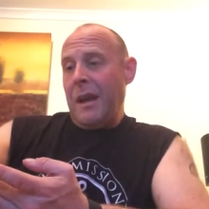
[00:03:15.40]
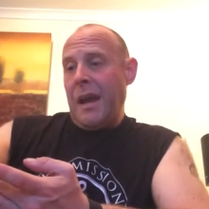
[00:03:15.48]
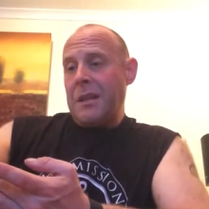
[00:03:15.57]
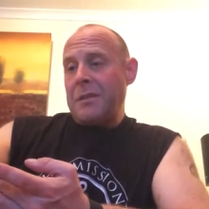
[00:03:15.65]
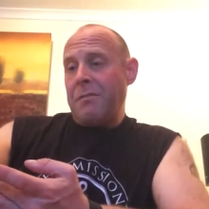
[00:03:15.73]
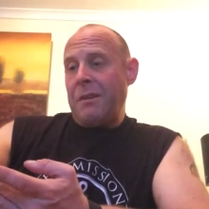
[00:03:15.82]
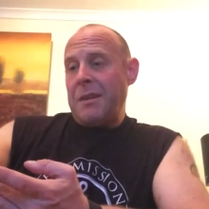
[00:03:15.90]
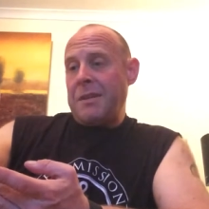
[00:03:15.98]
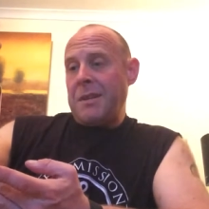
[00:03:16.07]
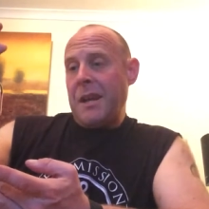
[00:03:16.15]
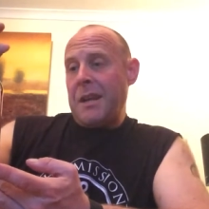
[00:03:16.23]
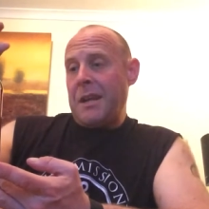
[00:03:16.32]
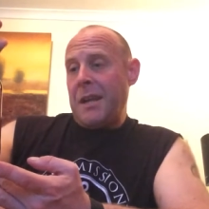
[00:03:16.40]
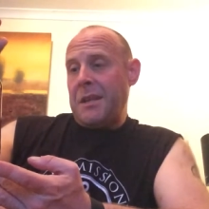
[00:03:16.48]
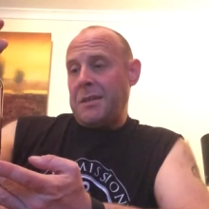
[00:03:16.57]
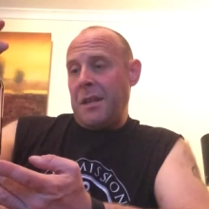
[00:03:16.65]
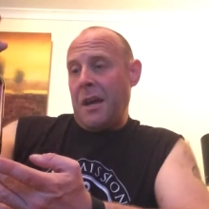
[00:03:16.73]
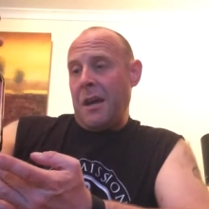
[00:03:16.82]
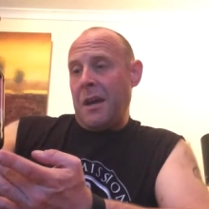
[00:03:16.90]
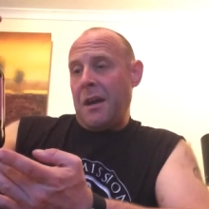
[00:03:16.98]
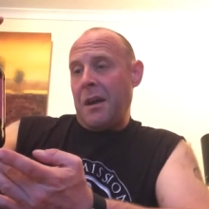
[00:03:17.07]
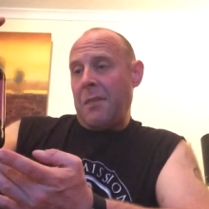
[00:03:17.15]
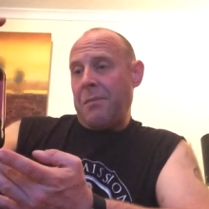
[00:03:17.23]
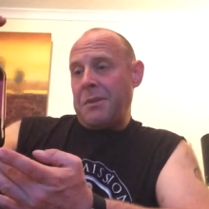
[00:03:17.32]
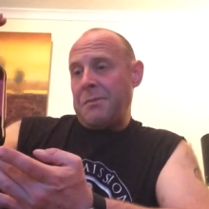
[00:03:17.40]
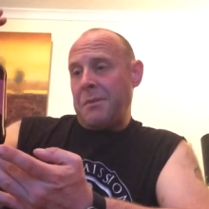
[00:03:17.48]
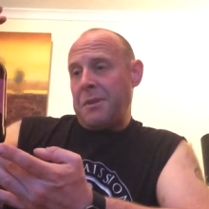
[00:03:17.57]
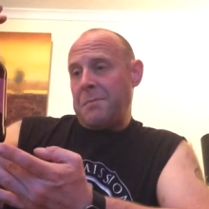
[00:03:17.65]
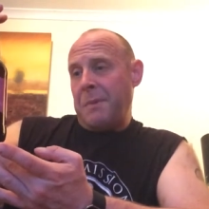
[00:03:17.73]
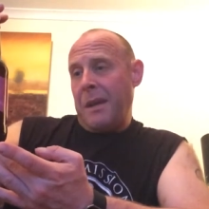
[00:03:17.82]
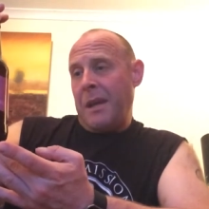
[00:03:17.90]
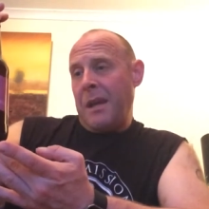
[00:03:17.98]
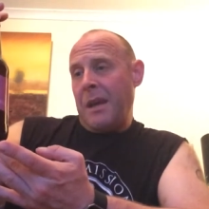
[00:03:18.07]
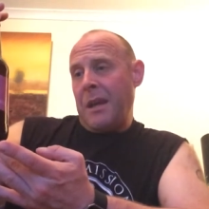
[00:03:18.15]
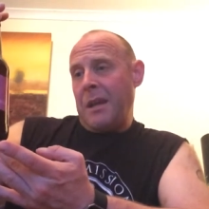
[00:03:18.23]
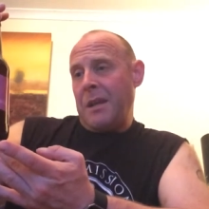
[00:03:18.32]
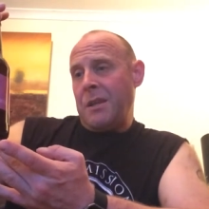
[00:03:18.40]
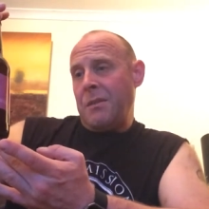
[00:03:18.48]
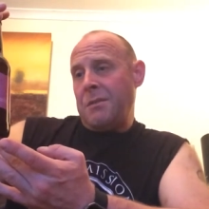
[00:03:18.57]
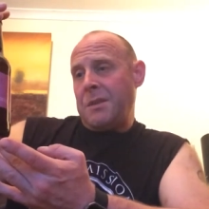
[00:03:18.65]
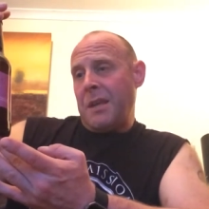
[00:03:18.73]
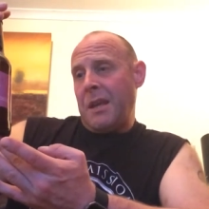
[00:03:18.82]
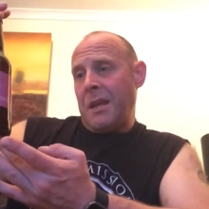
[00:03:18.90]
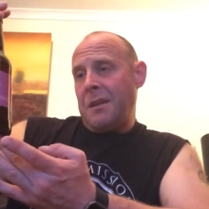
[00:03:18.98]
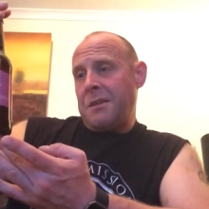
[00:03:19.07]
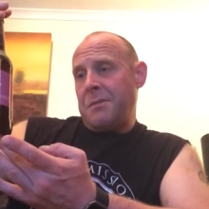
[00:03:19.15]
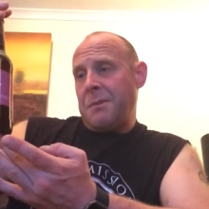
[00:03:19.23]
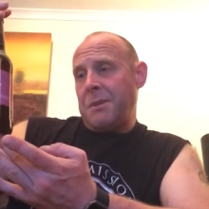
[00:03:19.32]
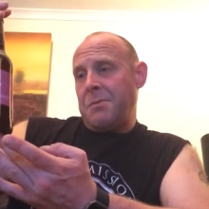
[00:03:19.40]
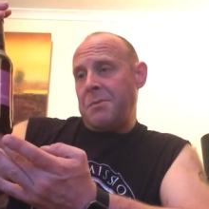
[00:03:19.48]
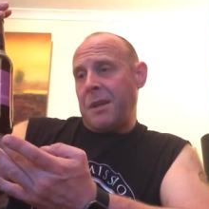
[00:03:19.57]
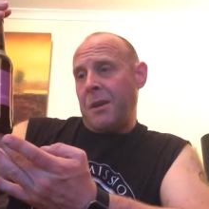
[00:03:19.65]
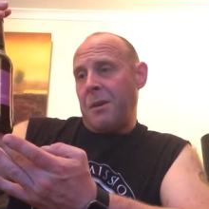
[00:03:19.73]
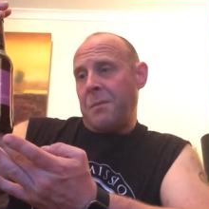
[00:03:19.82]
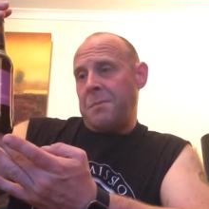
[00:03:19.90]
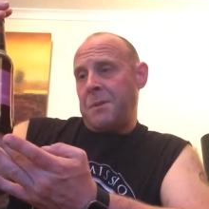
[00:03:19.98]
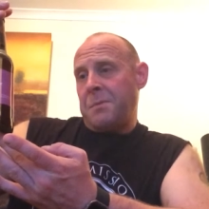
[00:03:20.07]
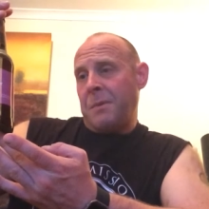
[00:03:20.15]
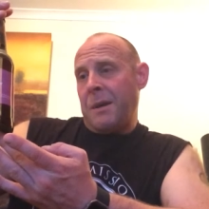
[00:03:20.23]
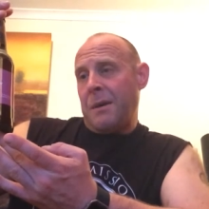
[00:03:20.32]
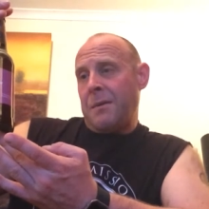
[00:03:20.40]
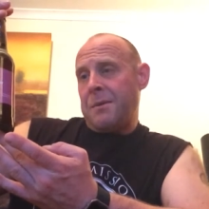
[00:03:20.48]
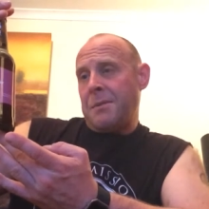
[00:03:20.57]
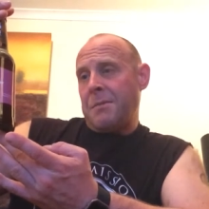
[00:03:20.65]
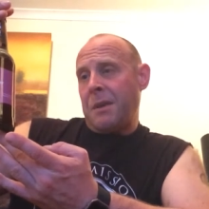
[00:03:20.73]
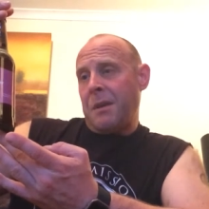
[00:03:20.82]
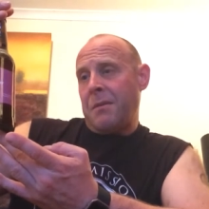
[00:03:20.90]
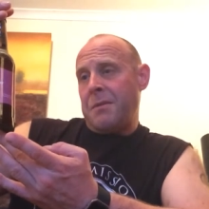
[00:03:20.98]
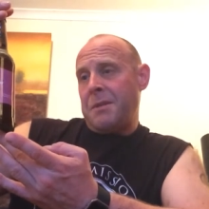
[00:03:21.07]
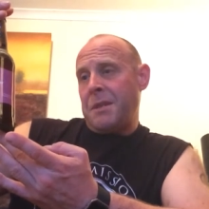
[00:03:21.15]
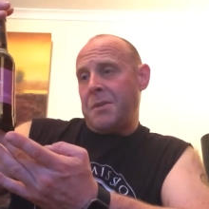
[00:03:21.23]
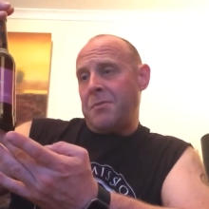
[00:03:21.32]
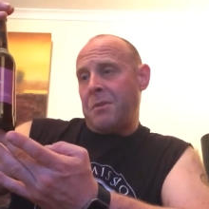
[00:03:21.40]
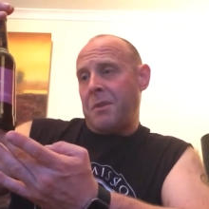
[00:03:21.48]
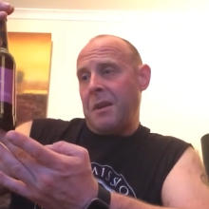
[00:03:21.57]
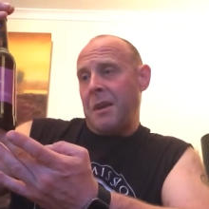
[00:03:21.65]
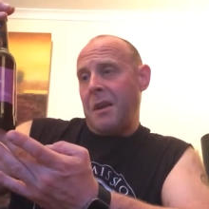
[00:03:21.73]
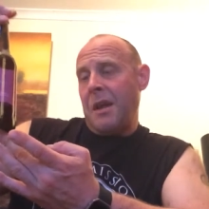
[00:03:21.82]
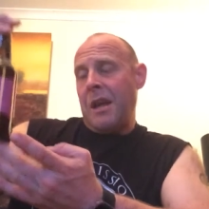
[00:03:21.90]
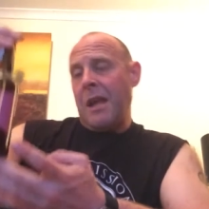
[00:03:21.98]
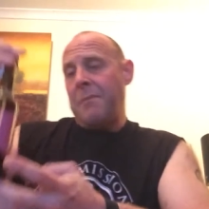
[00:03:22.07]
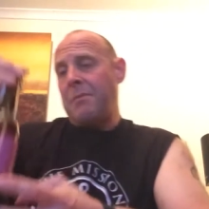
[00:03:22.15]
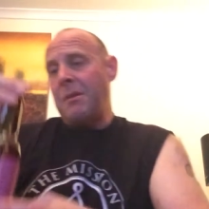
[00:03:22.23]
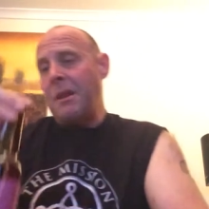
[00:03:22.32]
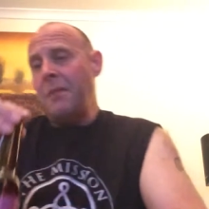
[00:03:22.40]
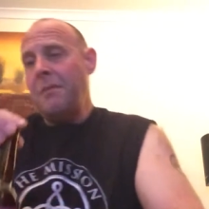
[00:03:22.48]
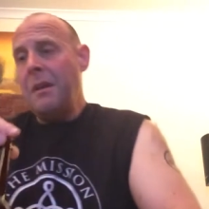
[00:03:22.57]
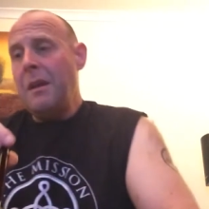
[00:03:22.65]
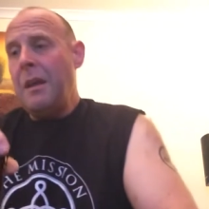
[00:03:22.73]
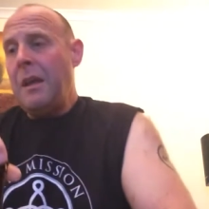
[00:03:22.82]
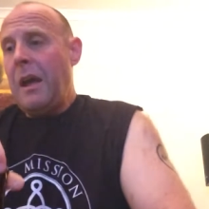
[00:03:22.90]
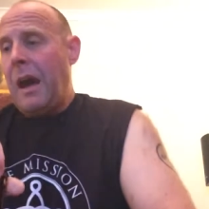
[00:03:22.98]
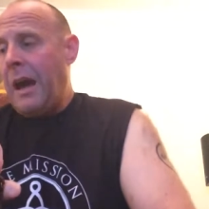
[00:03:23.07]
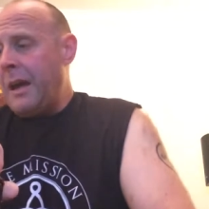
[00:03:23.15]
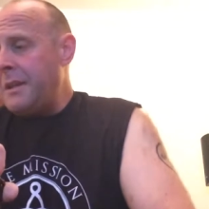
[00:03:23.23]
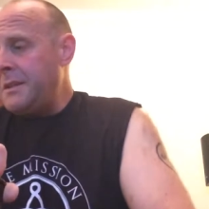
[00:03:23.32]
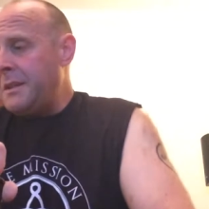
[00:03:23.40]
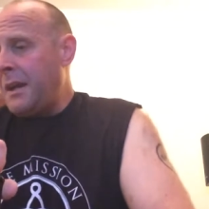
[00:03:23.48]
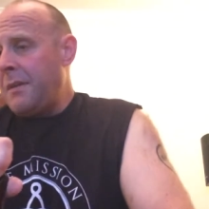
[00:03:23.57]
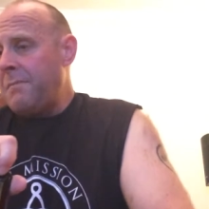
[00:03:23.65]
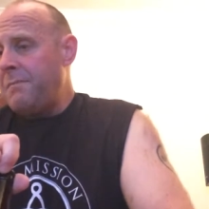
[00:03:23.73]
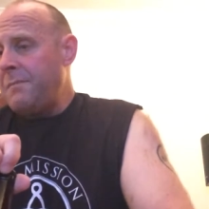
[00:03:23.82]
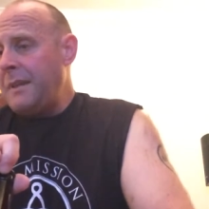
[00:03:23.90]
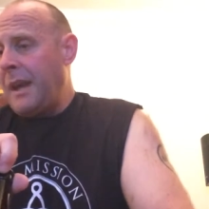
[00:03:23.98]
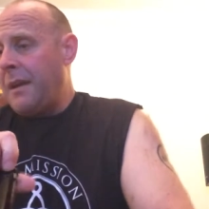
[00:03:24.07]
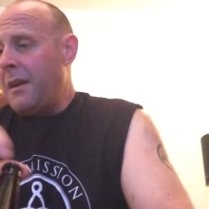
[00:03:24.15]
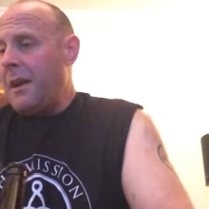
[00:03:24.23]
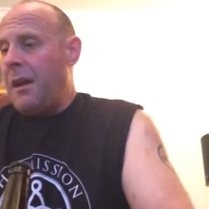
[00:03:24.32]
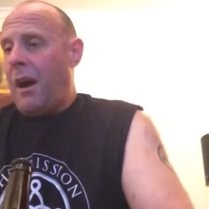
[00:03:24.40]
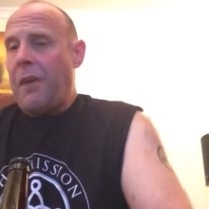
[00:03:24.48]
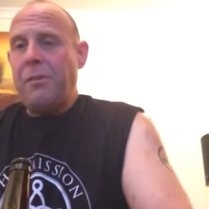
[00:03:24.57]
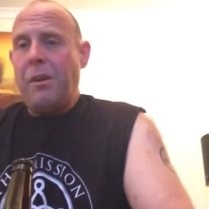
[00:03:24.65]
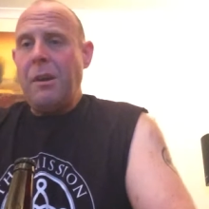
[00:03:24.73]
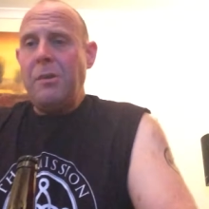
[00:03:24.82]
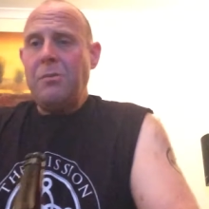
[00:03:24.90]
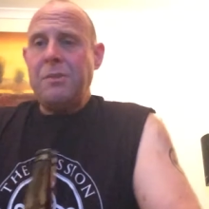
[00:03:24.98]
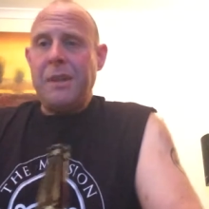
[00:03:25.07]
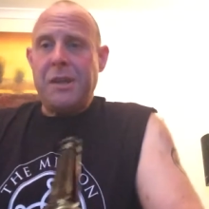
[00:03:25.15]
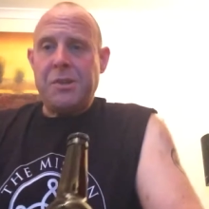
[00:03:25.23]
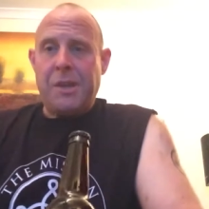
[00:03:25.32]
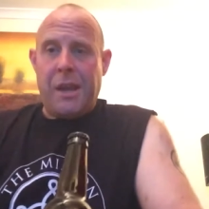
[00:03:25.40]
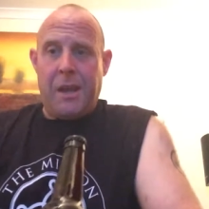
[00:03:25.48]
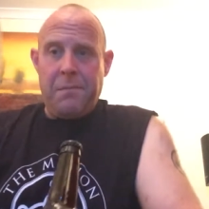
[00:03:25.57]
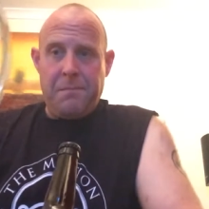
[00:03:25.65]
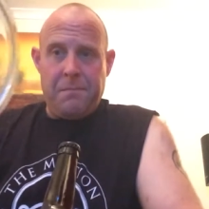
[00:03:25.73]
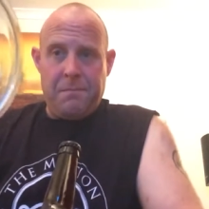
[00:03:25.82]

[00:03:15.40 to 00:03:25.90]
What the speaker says: And as I've already said, it's a Brettanomyces beer, and they're using some interesting hops as well: Simcoe, Citra, and Amarillo. And yeah, I've got a little dish here.